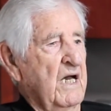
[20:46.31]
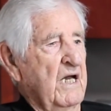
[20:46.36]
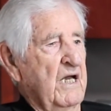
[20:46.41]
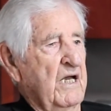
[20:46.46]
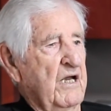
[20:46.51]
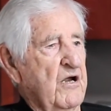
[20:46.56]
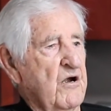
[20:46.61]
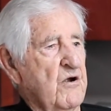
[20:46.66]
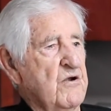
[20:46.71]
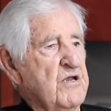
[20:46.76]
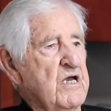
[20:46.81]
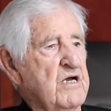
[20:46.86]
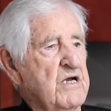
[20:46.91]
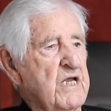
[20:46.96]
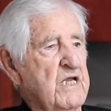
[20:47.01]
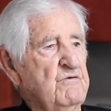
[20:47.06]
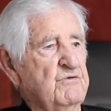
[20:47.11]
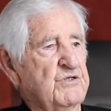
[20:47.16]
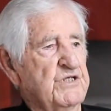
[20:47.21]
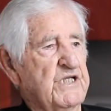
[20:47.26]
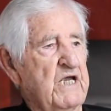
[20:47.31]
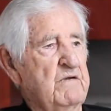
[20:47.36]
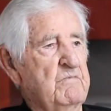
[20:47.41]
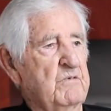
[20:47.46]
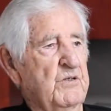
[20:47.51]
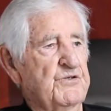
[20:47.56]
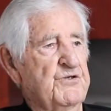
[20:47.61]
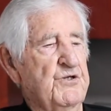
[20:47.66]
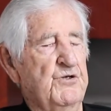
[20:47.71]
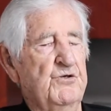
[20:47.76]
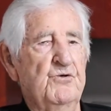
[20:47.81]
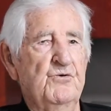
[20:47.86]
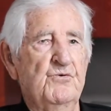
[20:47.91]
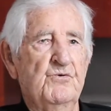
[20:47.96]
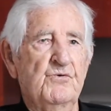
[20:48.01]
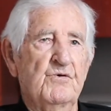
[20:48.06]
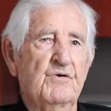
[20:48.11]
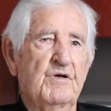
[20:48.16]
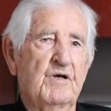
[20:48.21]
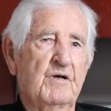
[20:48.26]
area, he was able
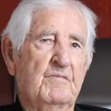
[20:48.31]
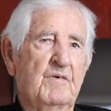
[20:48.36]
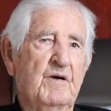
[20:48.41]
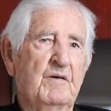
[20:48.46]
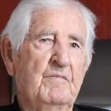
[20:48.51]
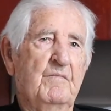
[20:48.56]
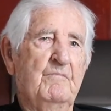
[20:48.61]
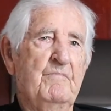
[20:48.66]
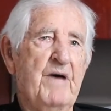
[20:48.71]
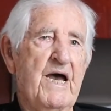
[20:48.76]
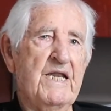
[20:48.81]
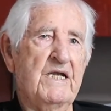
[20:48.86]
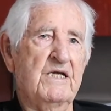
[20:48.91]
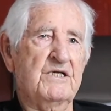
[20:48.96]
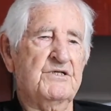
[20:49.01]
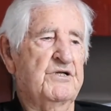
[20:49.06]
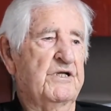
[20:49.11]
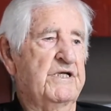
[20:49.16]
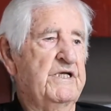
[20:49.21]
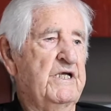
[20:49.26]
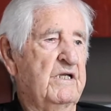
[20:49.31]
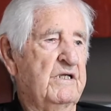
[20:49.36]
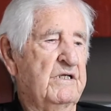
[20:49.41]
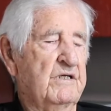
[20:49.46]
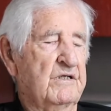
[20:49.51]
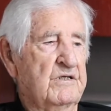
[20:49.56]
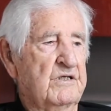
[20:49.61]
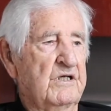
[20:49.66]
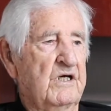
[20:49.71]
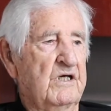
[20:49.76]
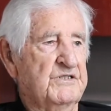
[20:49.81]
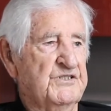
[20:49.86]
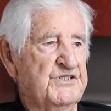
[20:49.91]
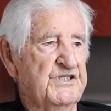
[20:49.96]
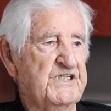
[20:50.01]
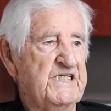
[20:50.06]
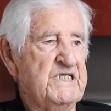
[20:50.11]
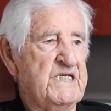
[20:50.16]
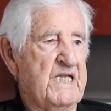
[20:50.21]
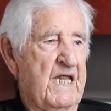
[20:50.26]
to manage to get a
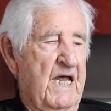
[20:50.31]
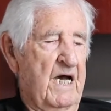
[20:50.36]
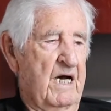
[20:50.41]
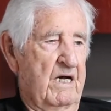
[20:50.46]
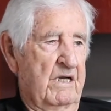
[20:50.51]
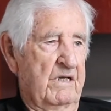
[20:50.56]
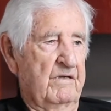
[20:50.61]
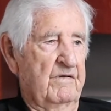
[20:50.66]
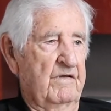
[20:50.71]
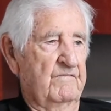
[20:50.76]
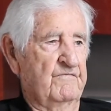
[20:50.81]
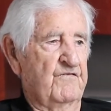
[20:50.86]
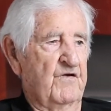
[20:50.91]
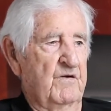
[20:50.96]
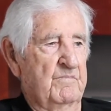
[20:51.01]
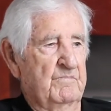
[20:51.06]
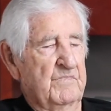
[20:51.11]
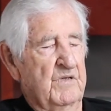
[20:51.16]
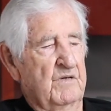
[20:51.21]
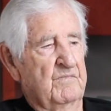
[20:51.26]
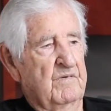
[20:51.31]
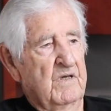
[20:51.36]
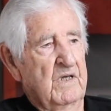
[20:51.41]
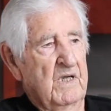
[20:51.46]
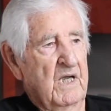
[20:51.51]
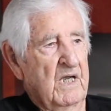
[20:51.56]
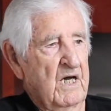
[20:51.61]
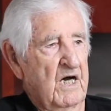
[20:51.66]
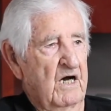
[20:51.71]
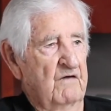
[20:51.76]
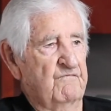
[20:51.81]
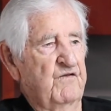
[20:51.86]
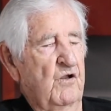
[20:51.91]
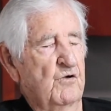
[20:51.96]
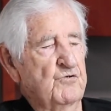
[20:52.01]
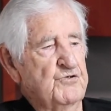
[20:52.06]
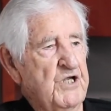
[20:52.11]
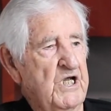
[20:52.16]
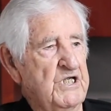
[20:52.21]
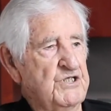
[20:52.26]
seat out from a
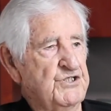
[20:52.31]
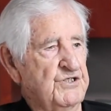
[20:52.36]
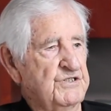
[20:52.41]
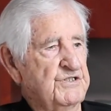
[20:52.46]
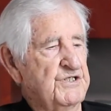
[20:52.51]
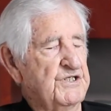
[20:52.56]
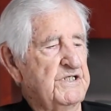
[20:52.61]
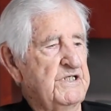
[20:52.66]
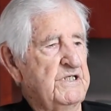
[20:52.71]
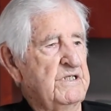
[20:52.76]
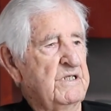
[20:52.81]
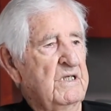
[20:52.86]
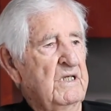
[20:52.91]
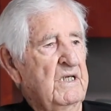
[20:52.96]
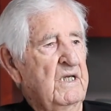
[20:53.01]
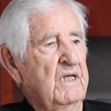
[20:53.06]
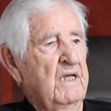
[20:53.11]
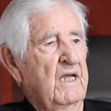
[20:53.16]
flotation seat,